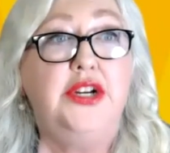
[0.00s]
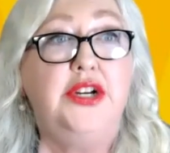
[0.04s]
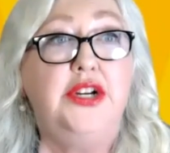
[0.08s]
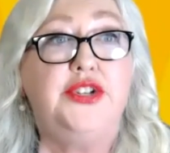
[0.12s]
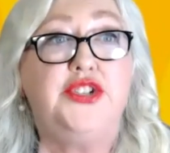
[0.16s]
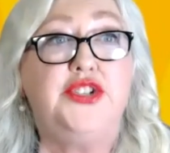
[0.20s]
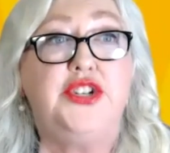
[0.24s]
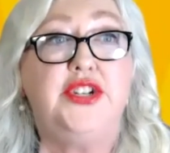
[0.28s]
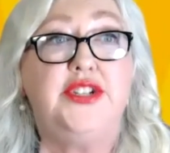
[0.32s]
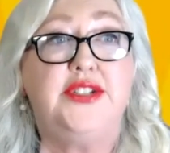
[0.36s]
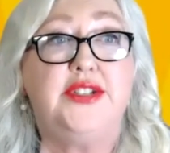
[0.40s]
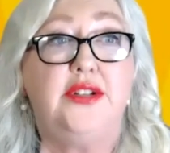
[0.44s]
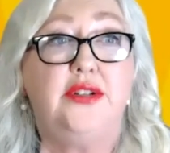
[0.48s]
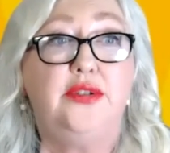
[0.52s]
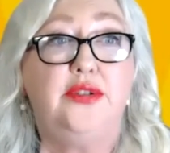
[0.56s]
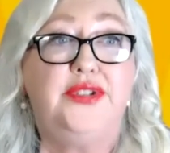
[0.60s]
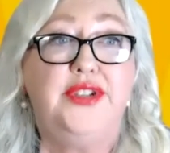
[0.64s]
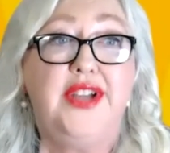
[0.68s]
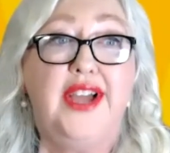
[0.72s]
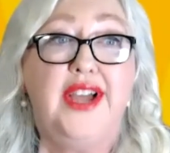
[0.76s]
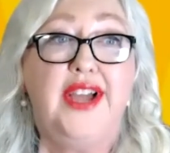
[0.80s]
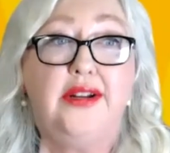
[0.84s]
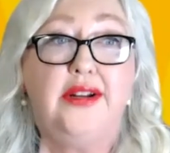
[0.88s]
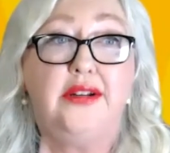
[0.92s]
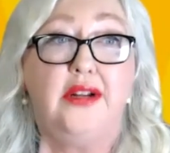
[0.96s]
She's a
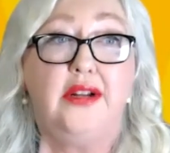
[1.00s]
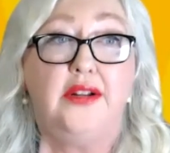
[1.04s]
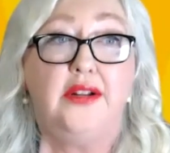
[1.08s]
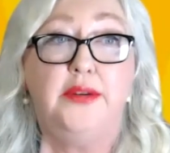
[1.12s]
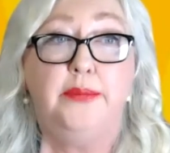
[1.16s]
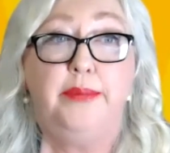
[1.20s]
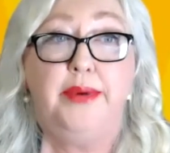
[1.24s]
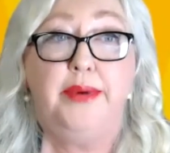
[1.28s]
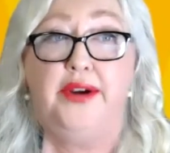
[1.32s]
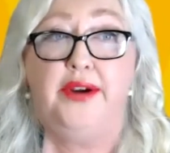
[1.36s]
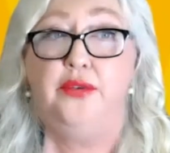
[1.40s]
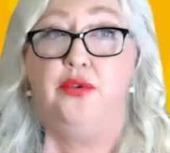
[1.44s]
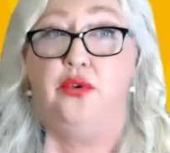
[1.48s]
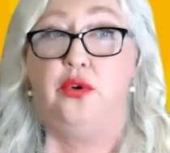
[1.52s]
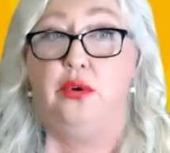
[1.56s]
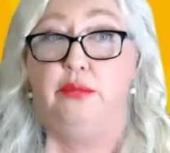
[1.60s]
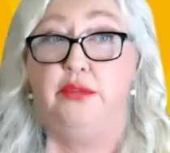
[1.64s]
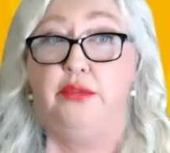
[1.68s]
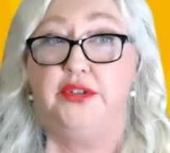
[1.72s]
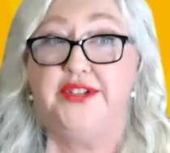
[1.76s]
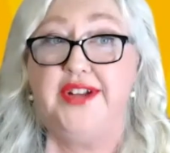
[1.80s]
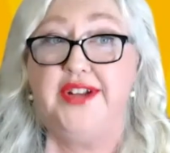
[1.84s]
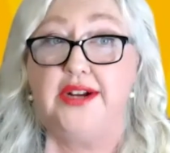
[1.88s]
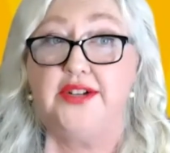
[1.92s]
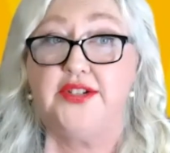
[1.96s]
lieutenant on the
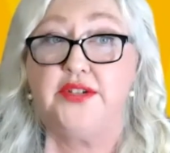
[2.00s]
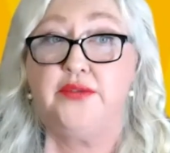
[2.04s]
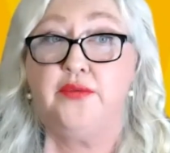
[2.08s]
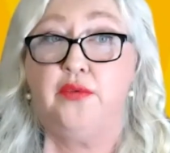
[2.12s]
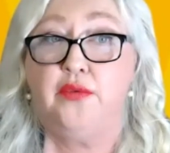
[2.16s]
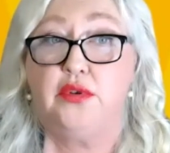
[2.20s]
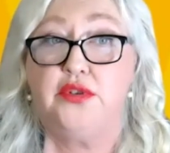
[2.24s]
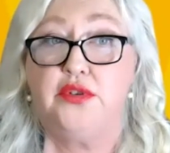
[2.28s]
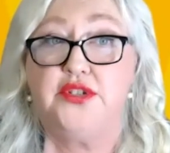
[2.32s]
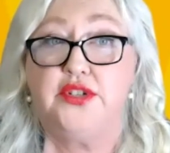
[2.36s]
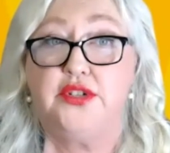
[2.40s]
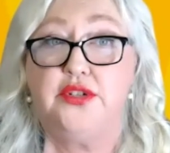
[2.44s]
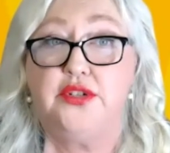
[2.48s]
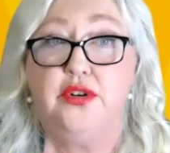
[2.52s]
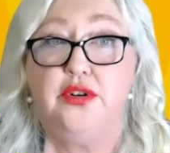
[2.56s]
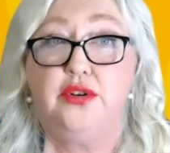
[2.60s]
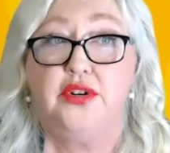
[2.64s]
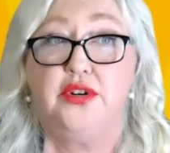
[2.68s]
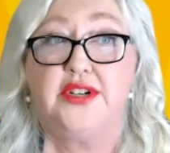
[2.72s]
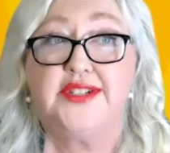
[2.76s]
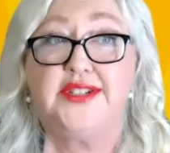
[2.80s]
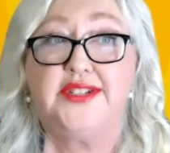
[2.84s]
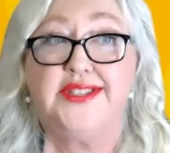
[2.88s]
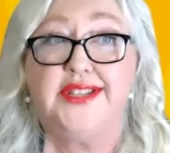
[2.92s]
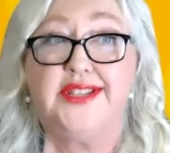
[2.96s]
paranormal task force in New
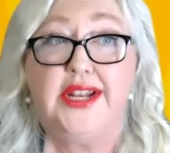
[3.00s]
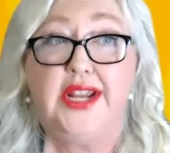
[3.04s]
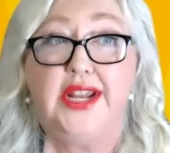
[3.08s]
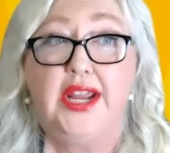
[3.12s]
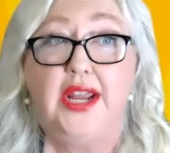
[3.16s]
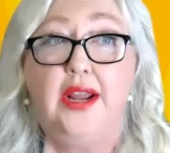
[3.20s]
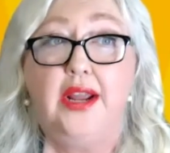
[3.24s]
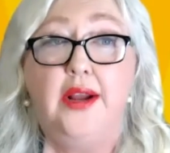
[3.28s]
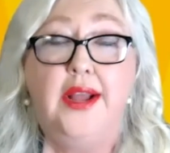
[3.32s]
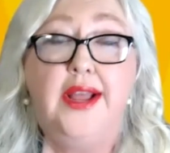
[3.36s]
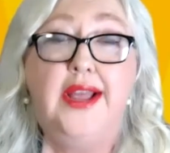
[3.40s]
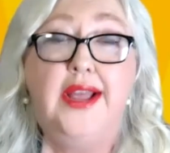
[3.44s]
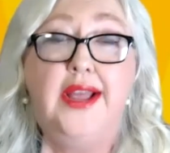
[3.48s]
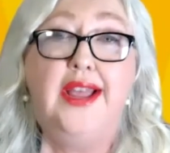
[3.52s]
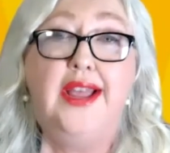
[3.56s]
York City,